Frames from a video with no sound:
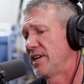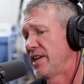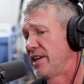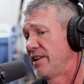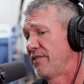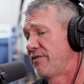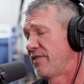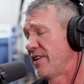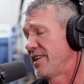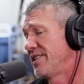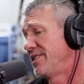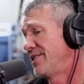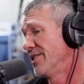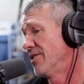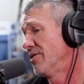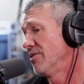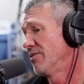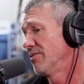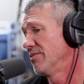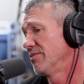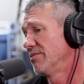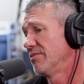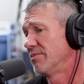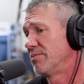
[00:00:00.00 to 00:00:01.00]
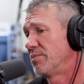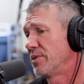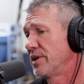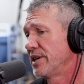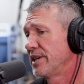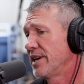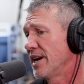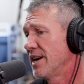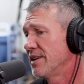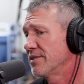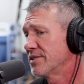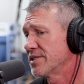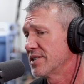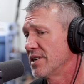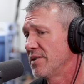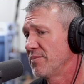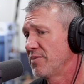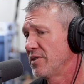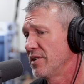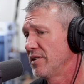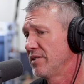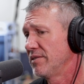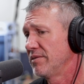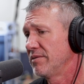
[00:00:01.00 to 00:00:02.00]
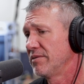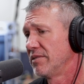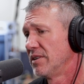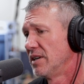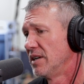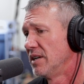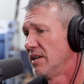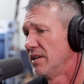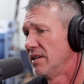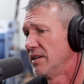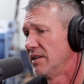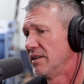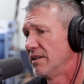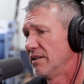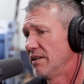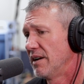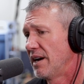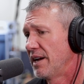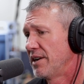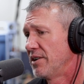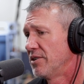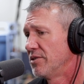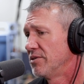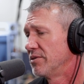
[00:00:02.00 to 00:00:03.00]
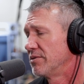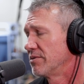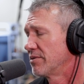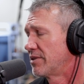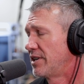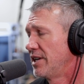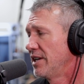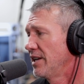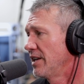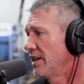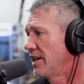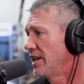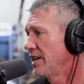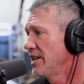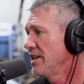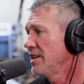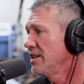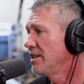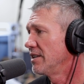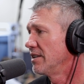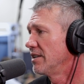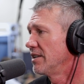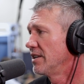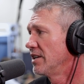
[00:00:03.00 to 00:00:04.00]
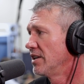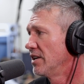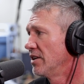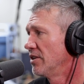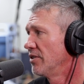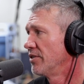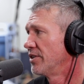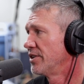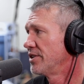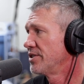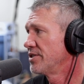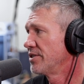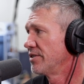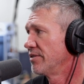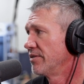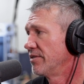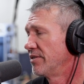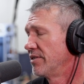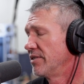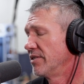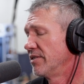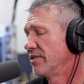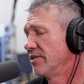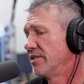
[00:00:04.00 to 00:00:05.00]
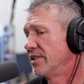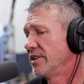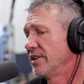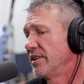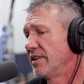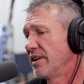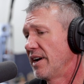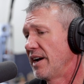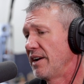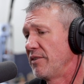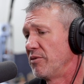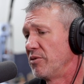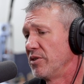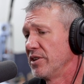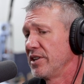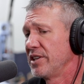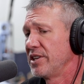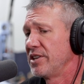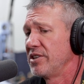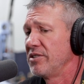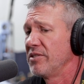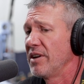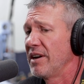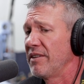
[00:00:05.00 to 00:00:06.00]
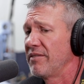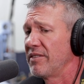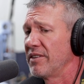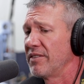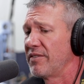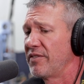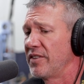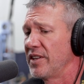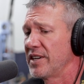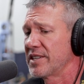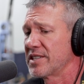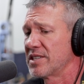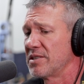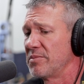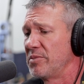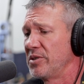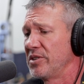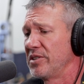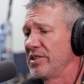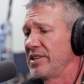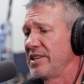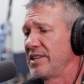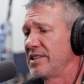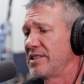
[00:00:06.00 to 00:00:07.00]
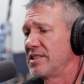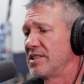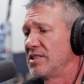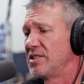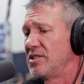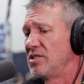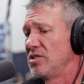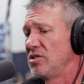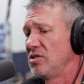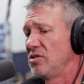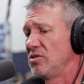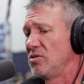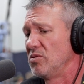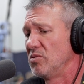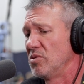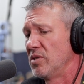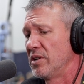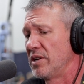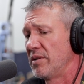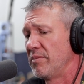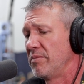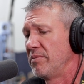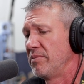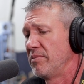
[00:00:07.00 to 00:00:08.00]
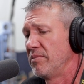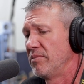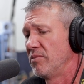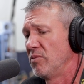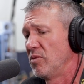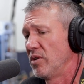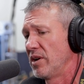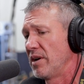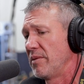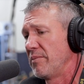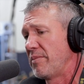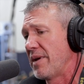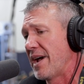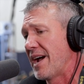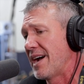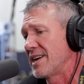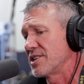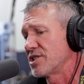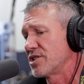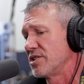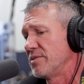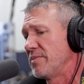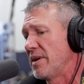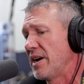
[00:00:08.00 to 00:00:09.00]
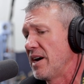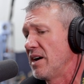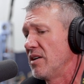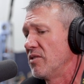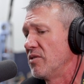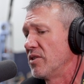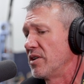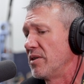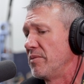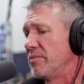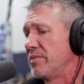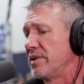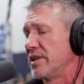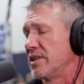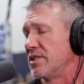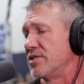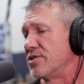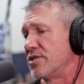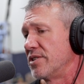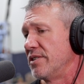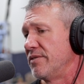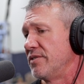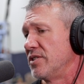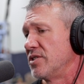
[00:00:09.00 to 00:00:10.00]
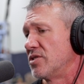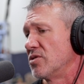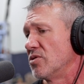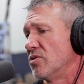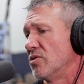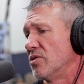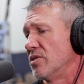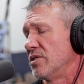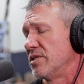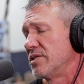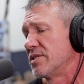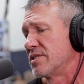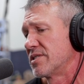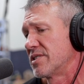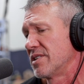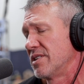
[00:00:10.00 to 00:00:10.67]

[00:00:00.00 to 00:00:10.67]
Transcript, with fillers: And if I don't bring out something, I don't get heat. You know, they're, just, they're I really do have the flexibility to do what I'm what I'm passionate about, what I'm being driven towards.